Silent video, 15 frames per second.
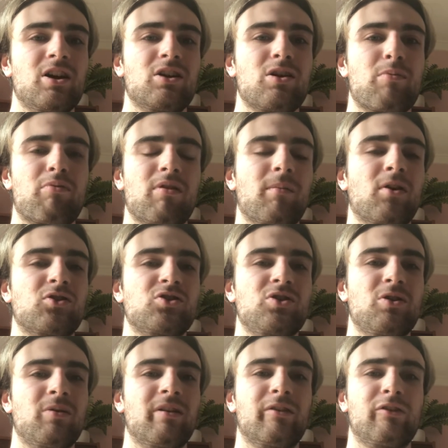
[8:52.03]
pretty much
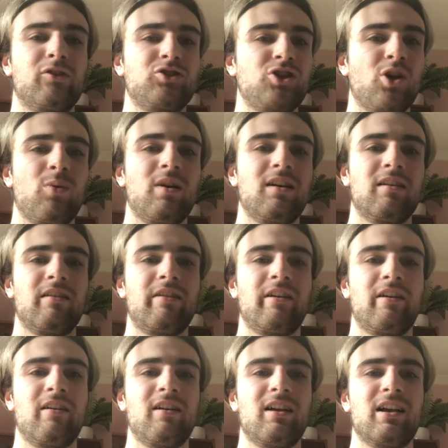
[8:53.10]
knew it's a shoo-in
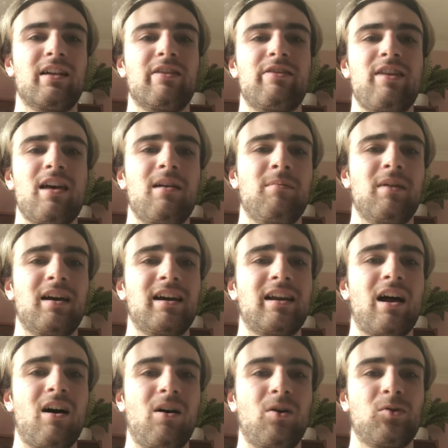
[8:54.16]
that them and
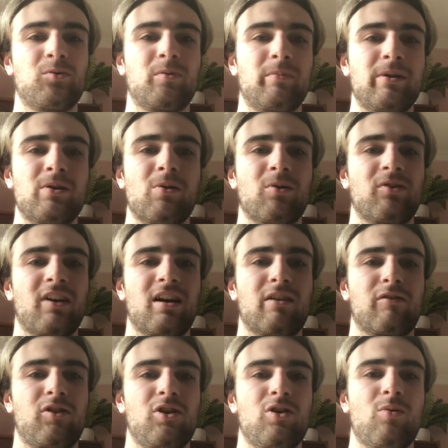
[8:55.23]
Haas would be knocked out of
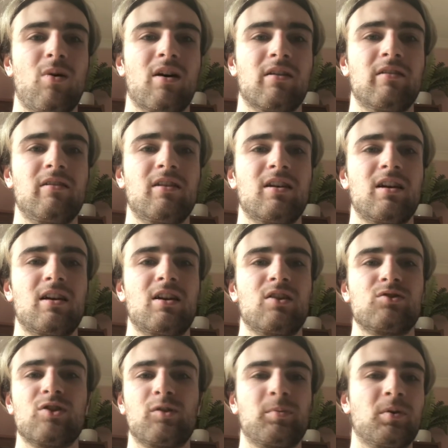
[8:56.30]
Q1
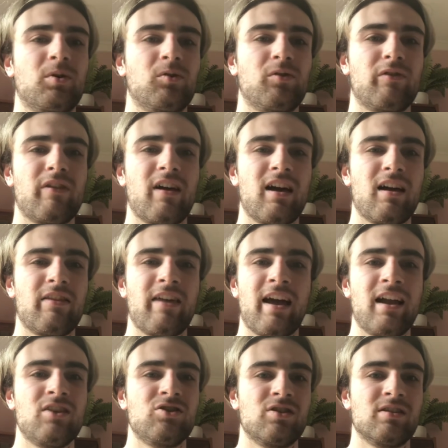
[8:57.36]
just because of their
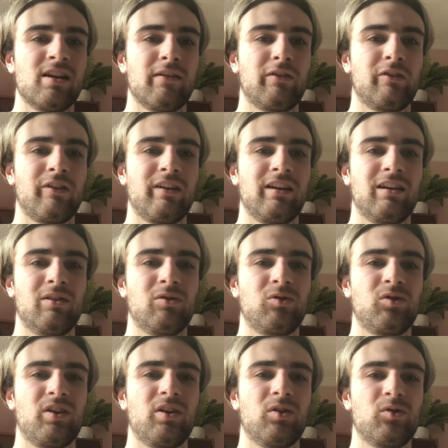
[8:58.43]
engine deficit. It was
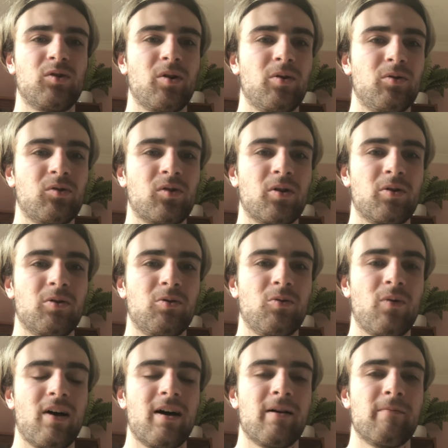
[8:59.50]
so
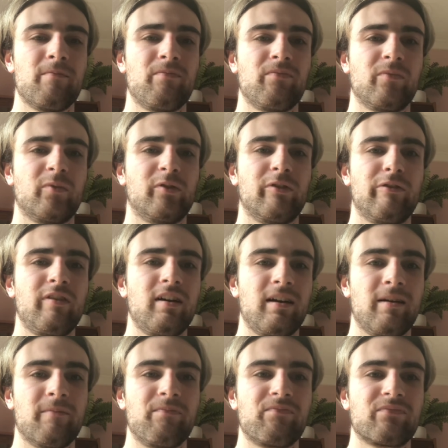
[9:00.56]
severe,
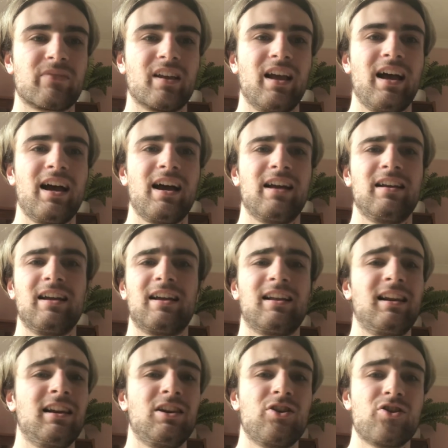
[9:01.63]
and it
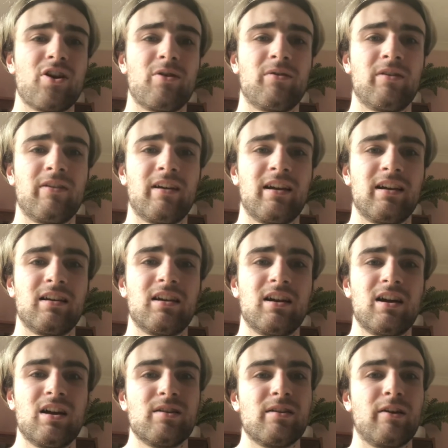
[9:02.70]
clearly showed that
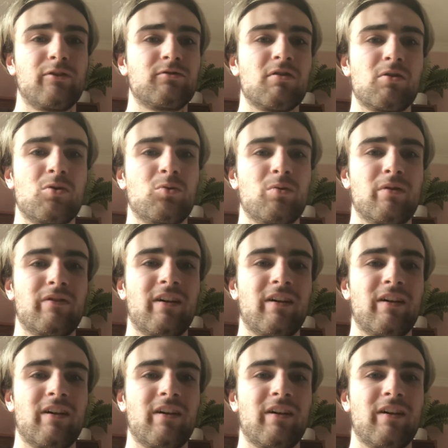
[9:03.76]
they struggled with